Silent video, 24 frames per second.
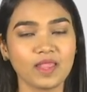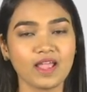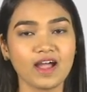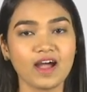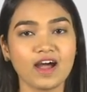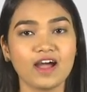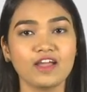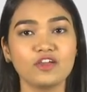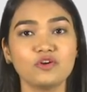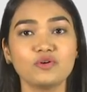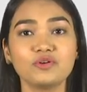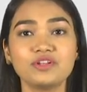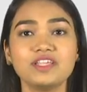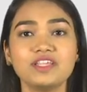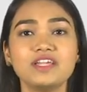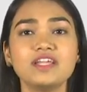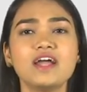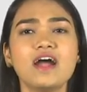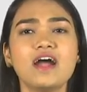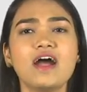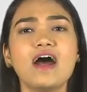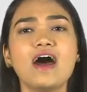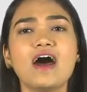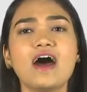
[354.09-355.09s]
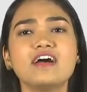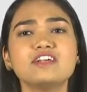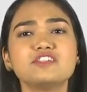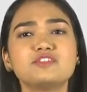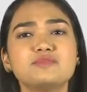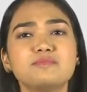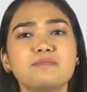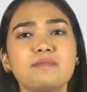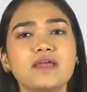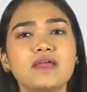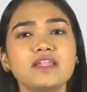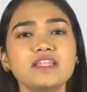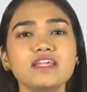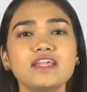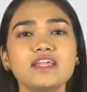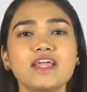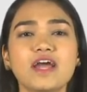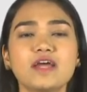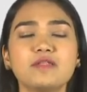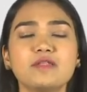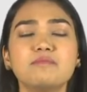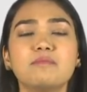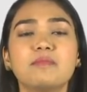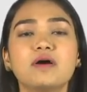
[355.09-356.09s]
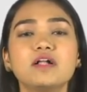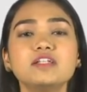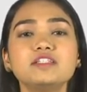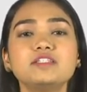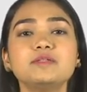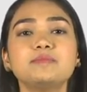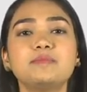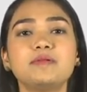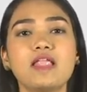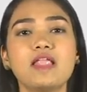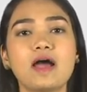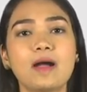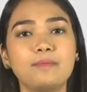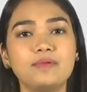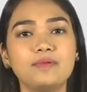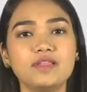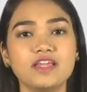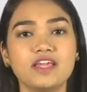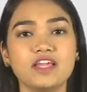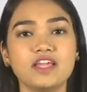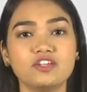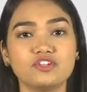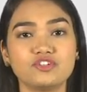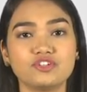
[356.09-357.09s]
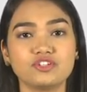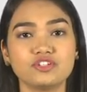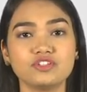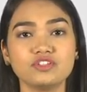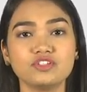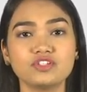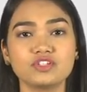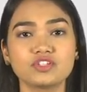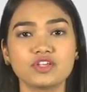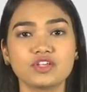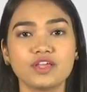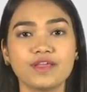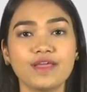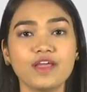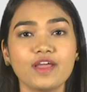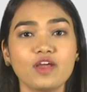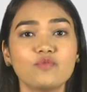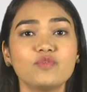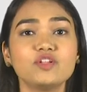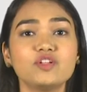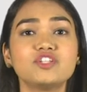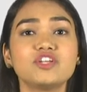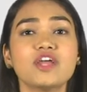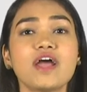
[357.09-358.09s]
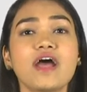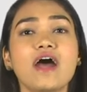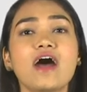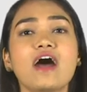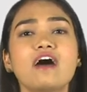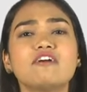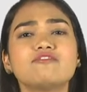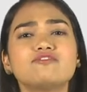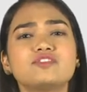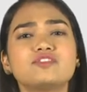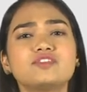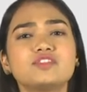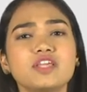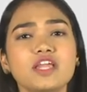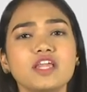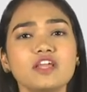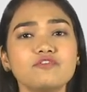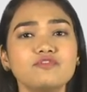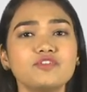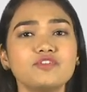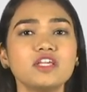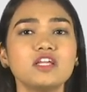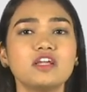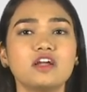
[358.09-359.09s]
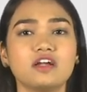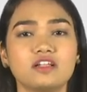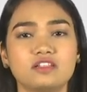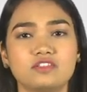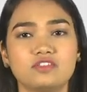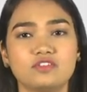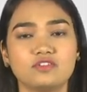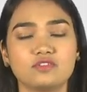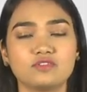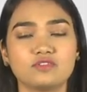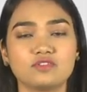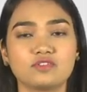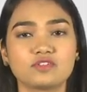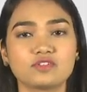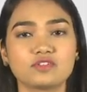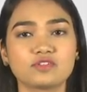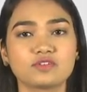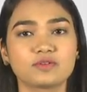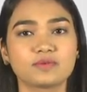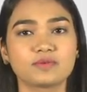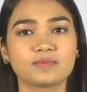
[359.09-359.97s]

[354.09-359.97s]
IoT has many and multiple applications which have safety concerns.